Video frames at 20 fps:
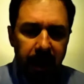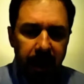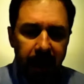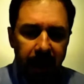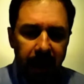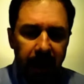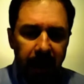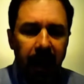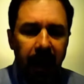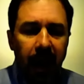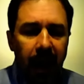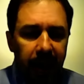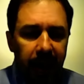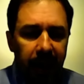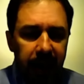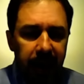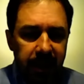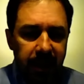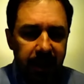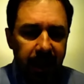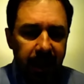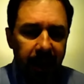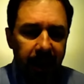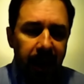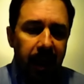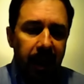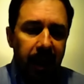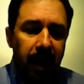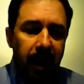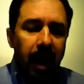that God is
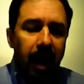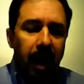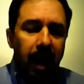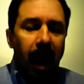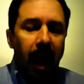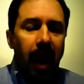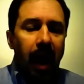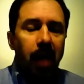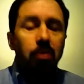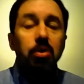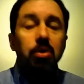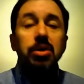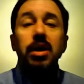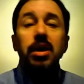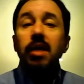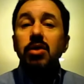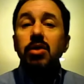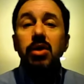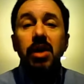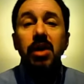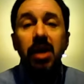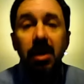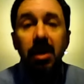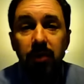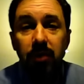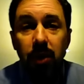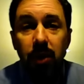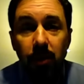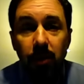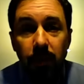saying, I will never
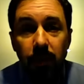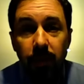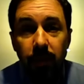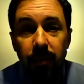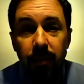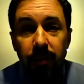leave you,